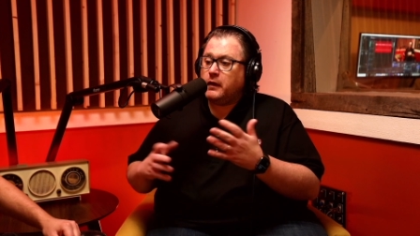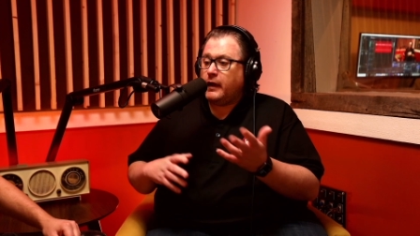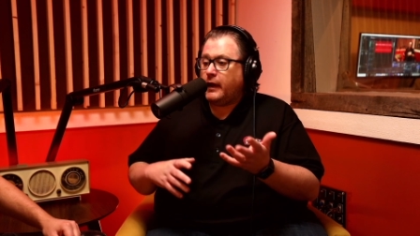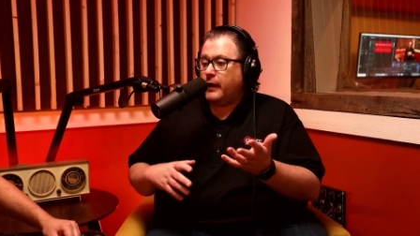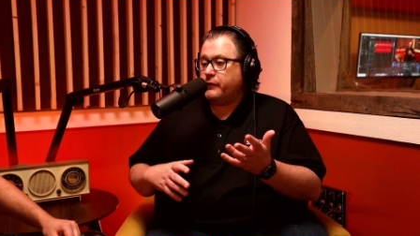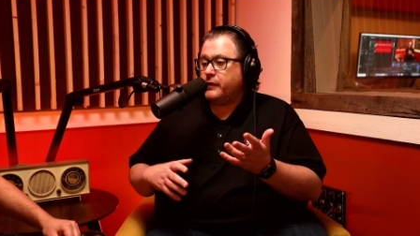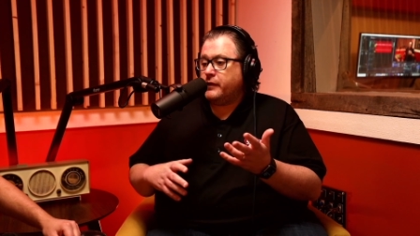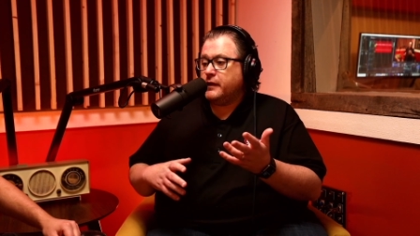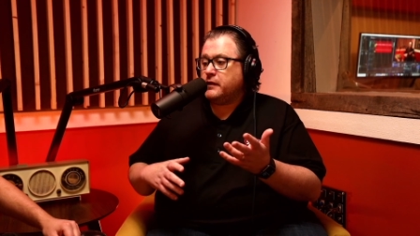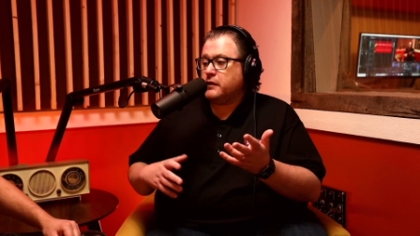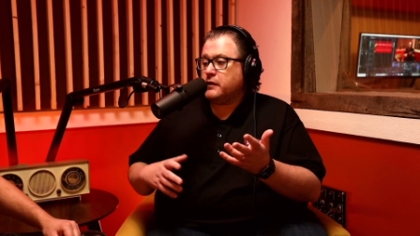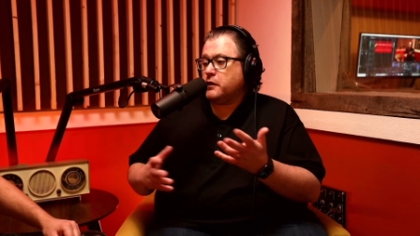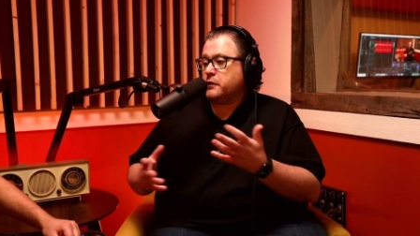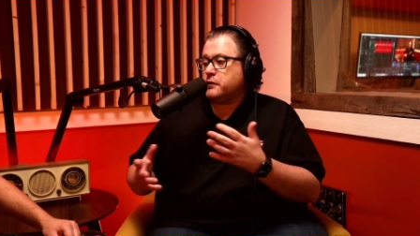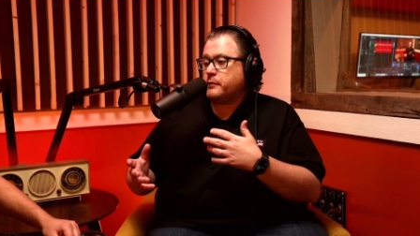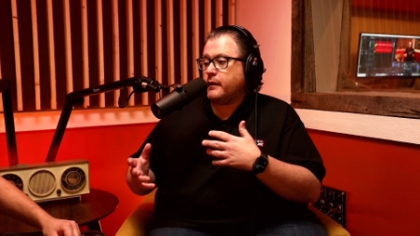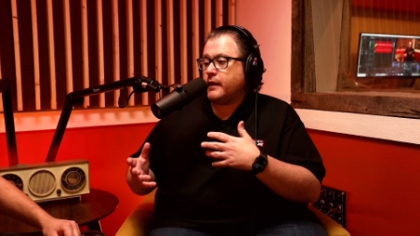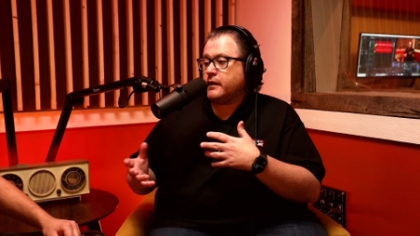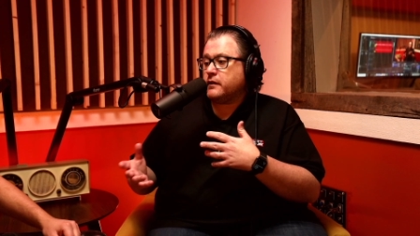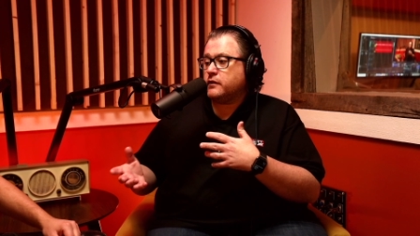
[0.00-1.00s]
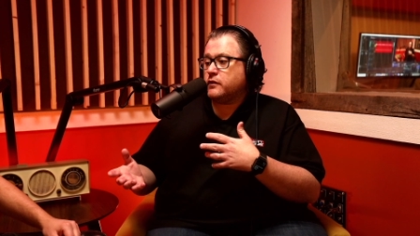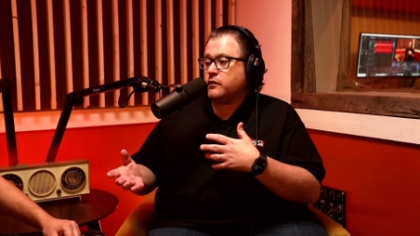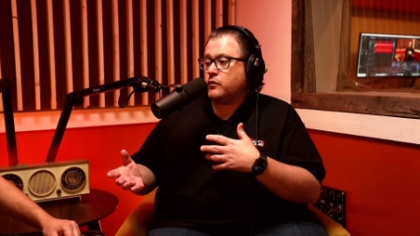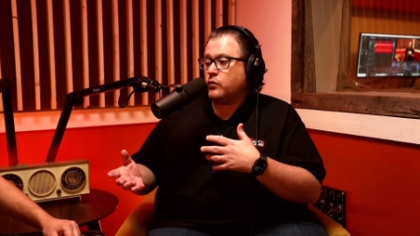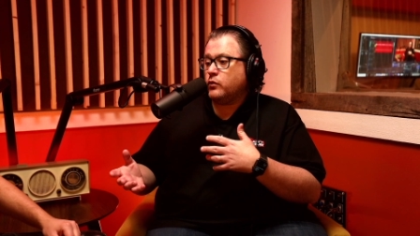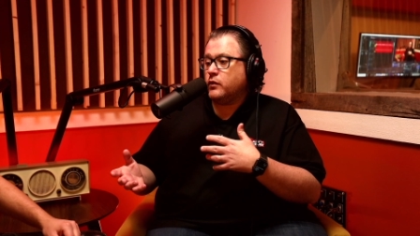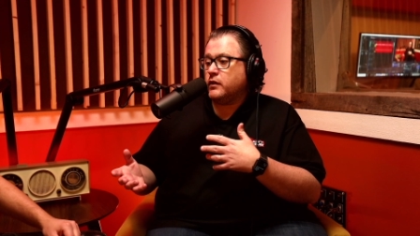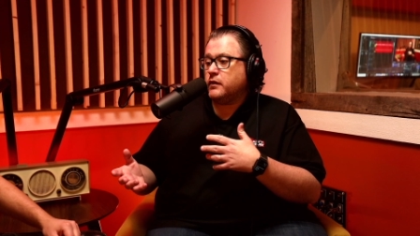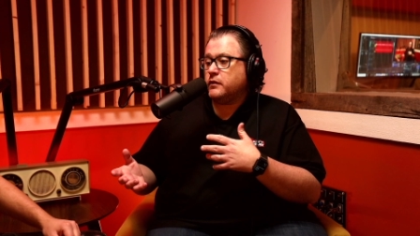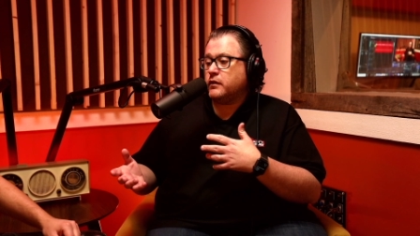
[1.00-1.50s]
I think that comes back to
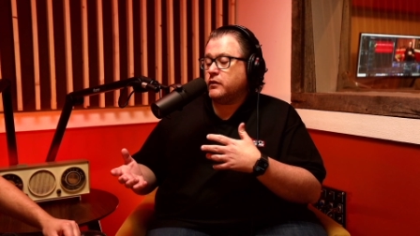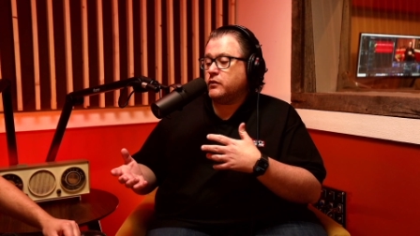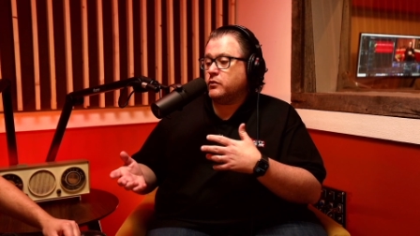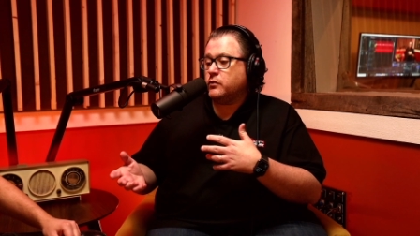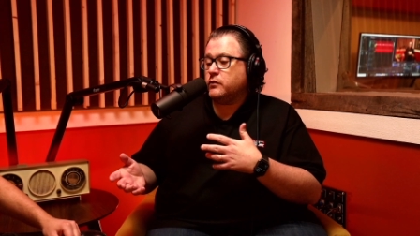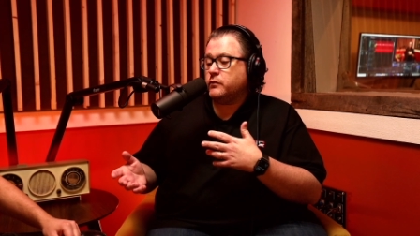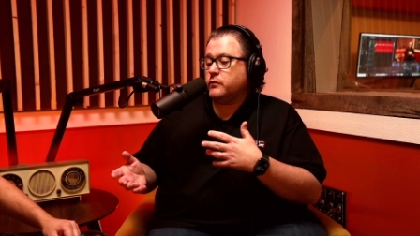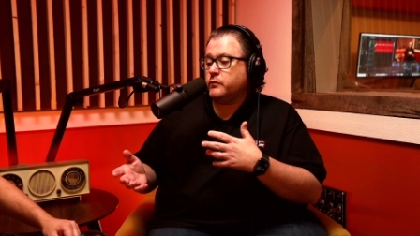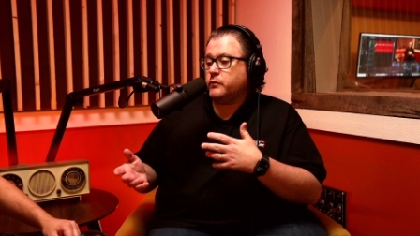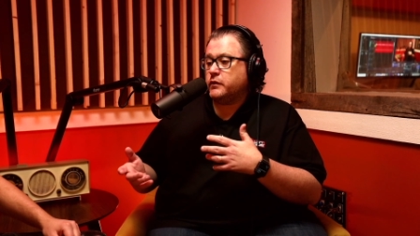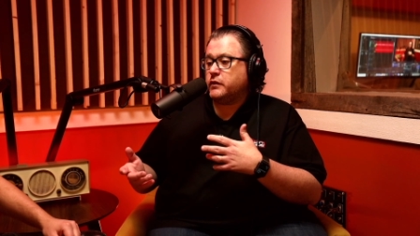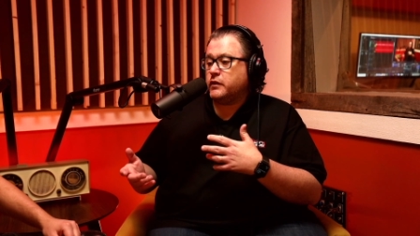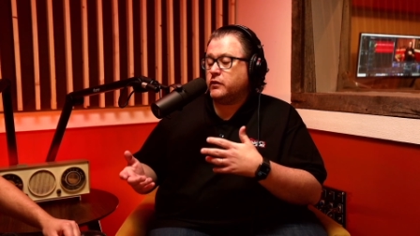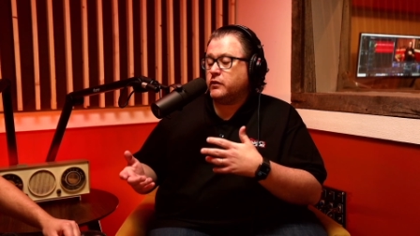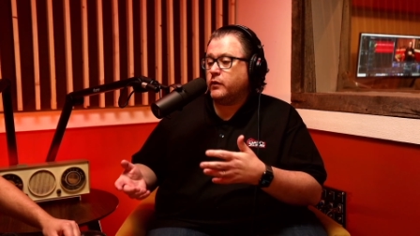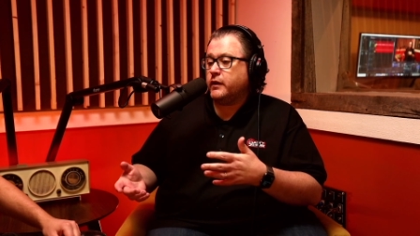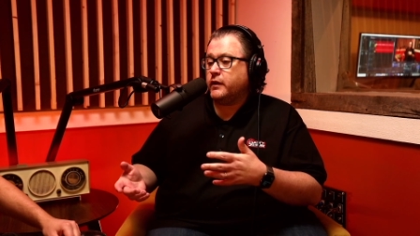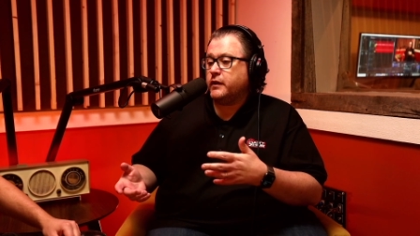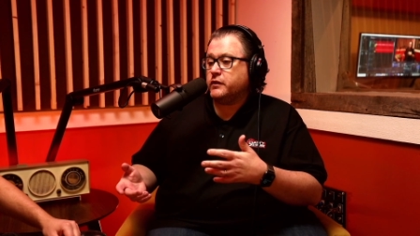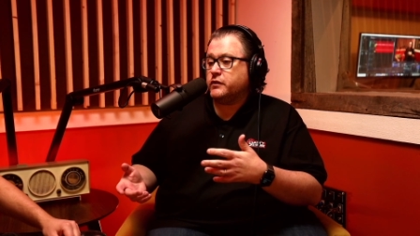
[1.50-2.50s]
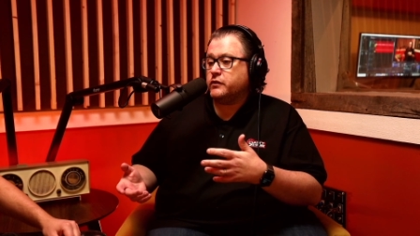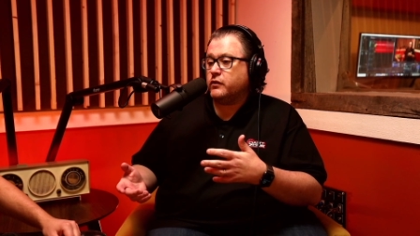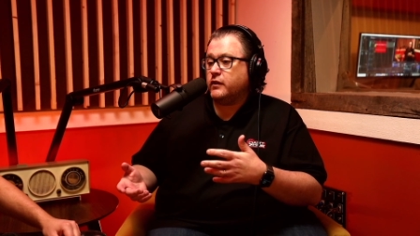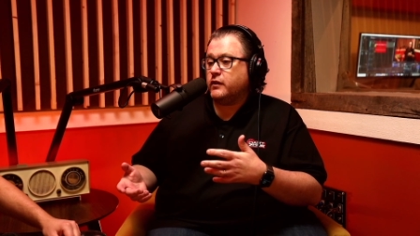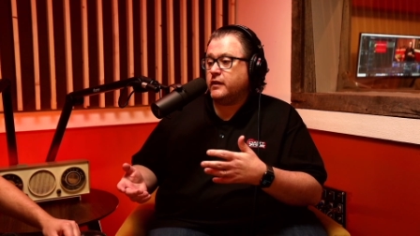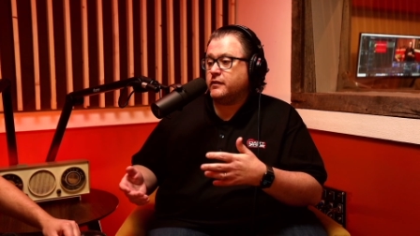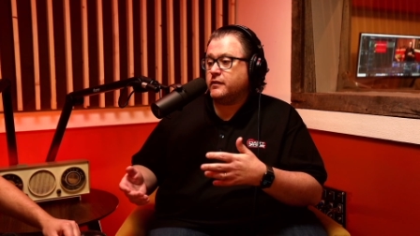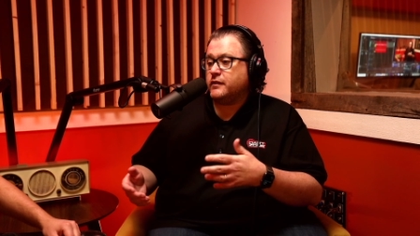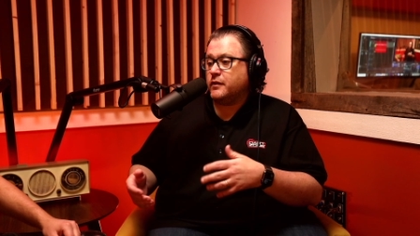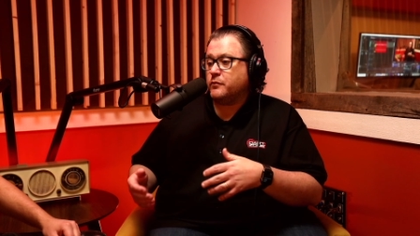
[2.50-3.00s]
with the toy
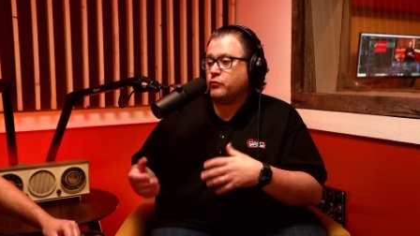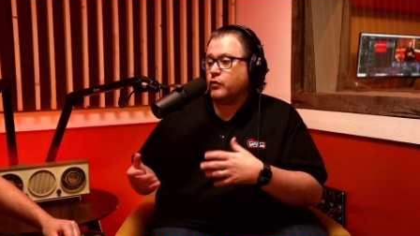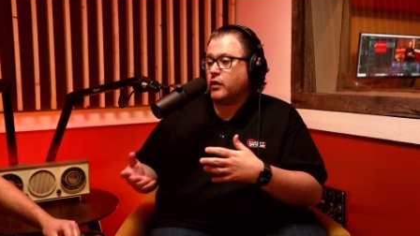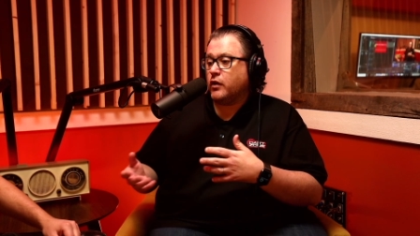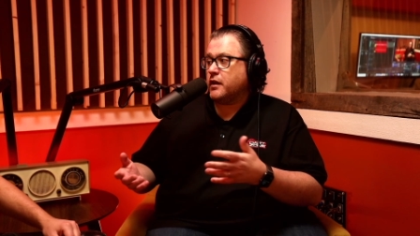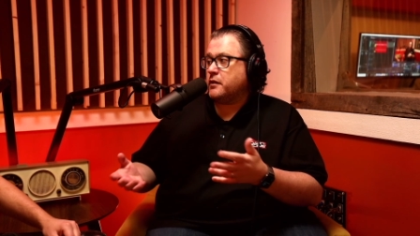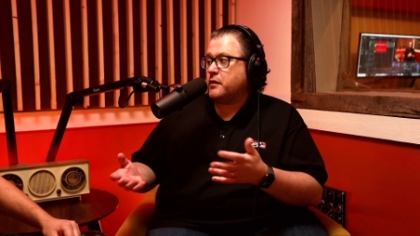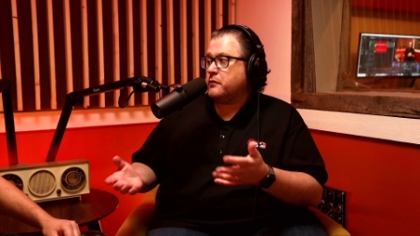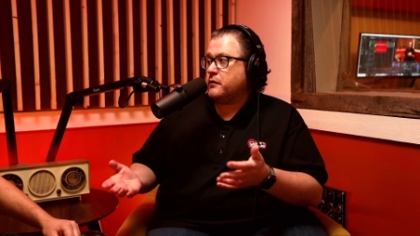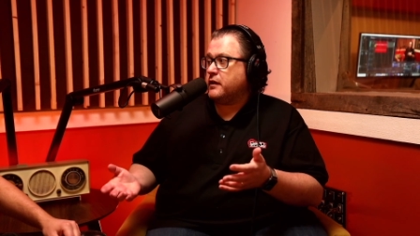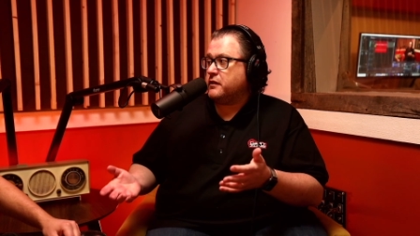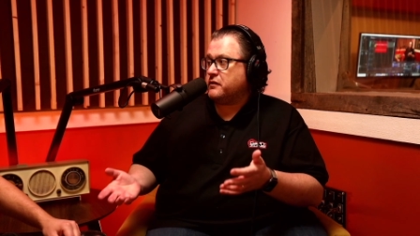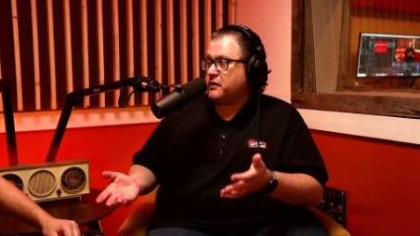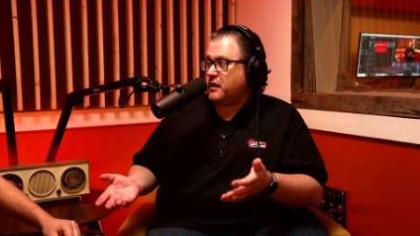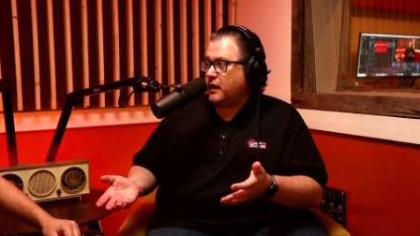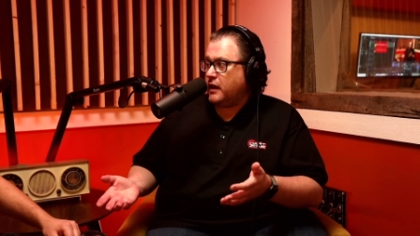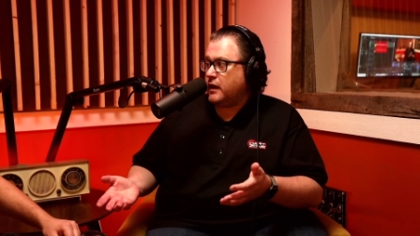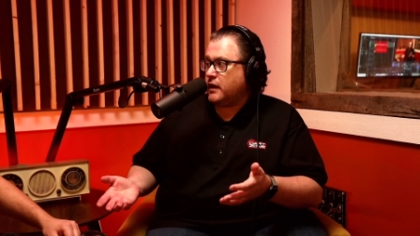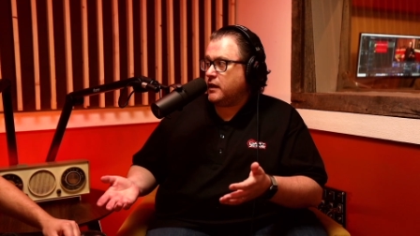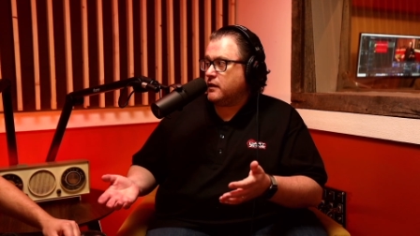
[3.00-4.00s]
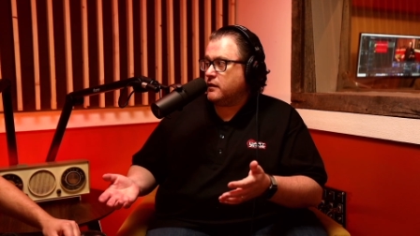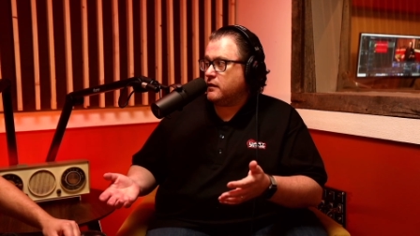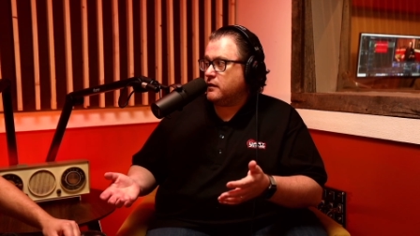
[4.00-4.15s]
industry is that product is king.